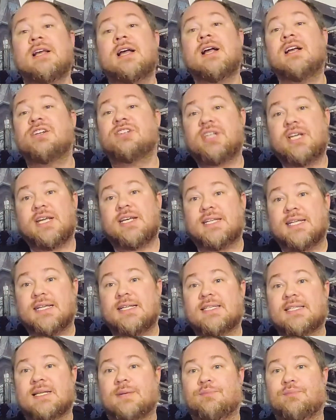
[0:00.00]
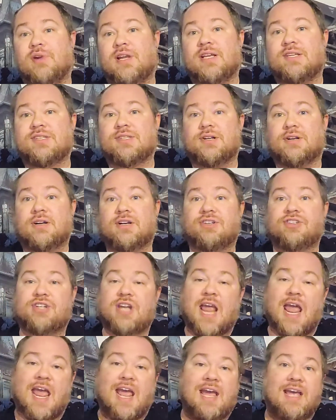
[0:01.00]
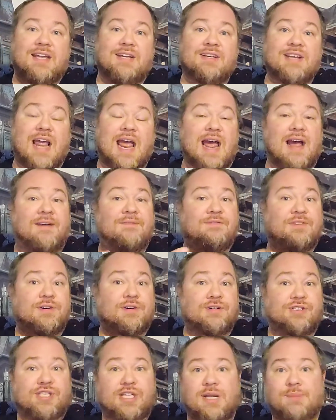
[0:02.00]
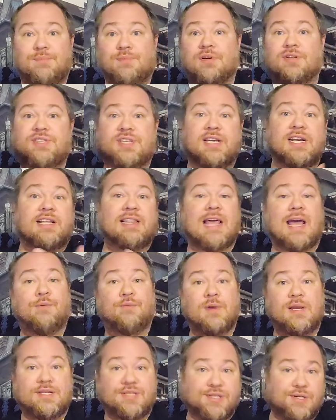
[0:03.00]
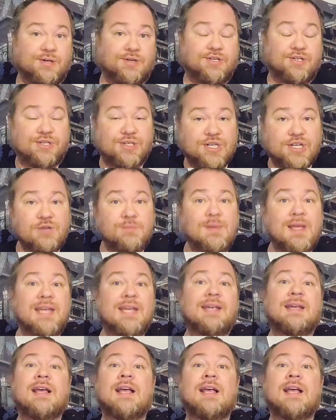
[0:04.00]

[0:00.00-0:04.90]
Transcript: she did some research, and after she presented that research to me,